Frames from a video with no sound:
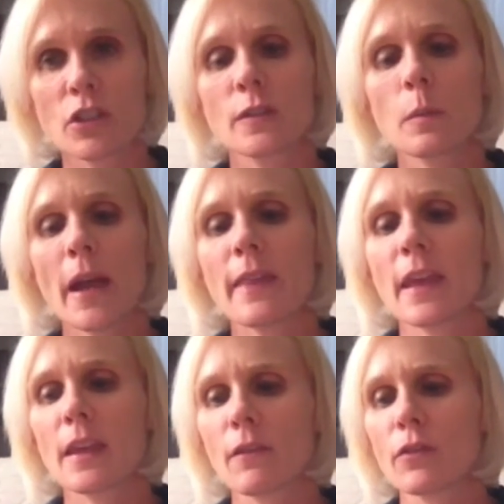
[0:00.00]
is why
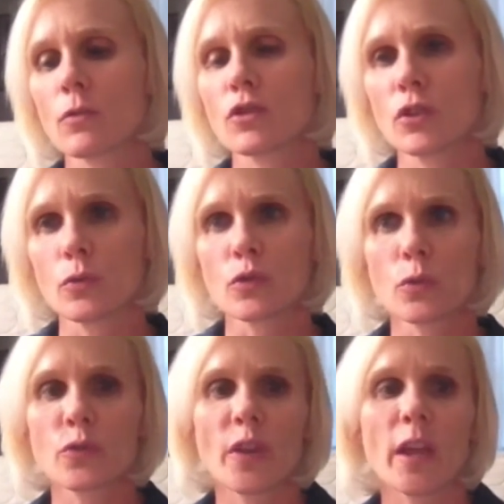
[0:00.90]
they give you 2.
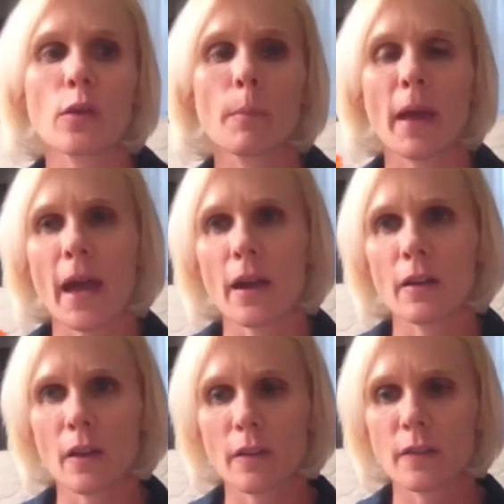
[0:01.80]
So say you pack
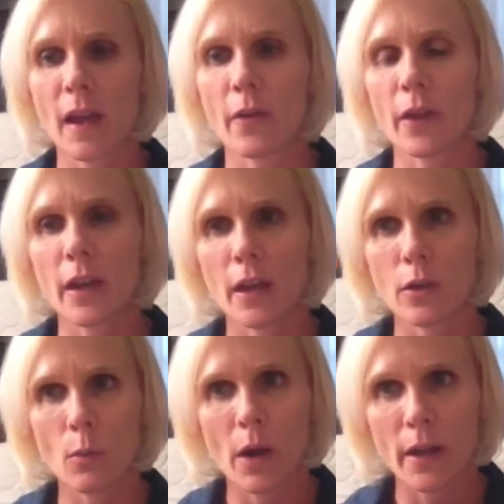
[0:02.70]
a salad and
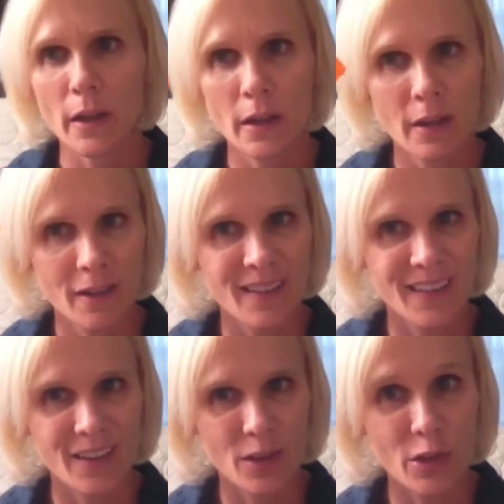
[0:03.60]
you
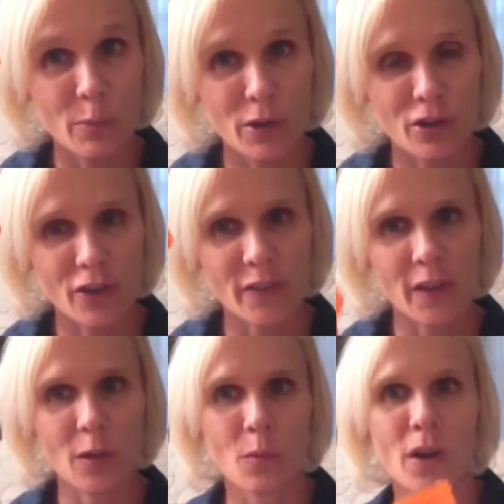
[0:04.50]
can put your
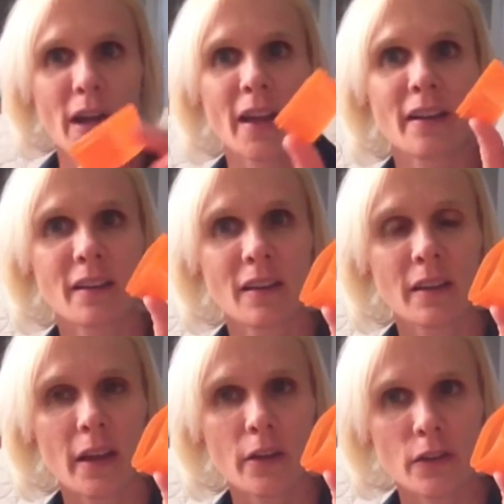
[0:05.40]
dressing in one
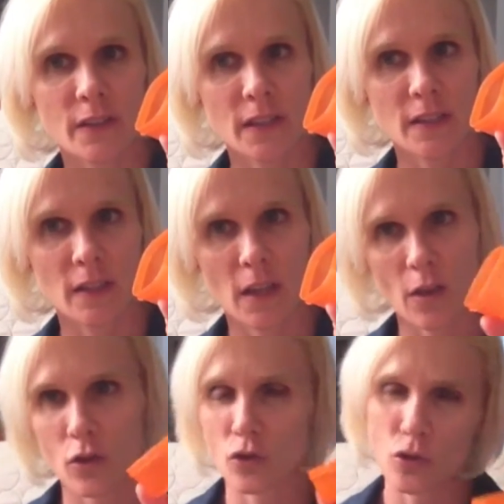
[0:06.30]
and your seeds in the
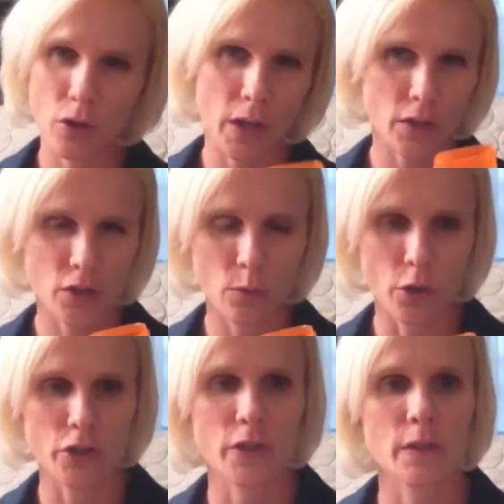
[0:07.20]
other. So you get 2
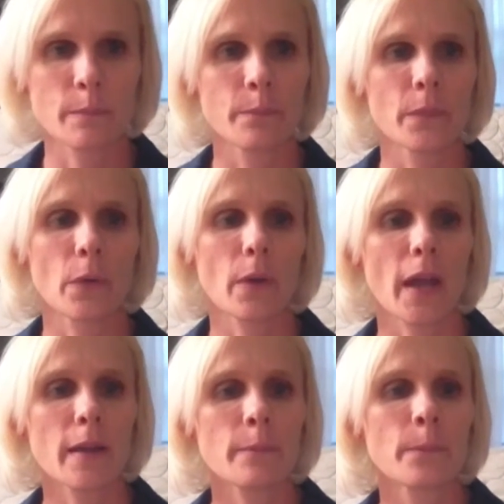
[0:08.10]
oranges,
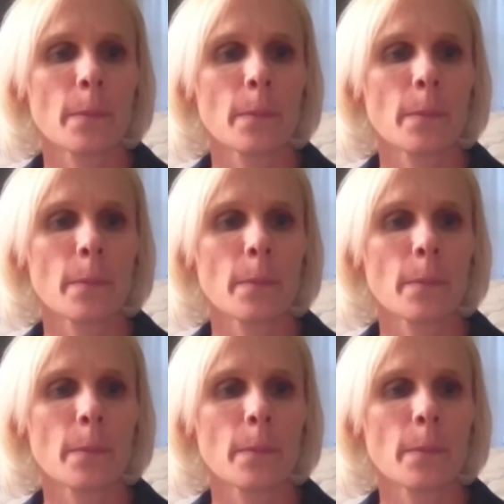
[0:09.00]
okay?